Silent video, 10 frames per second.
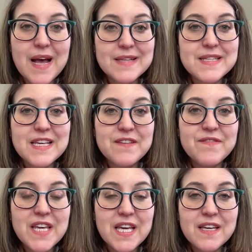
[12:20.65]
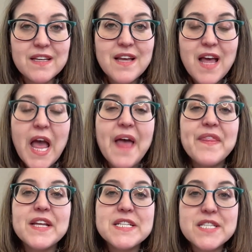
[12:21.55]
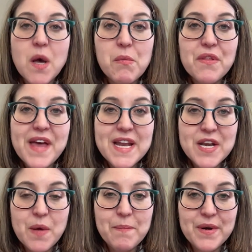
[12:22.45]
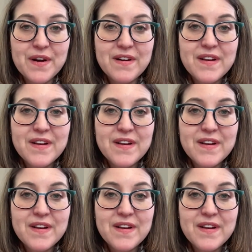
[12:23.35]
SEV, and then double that number.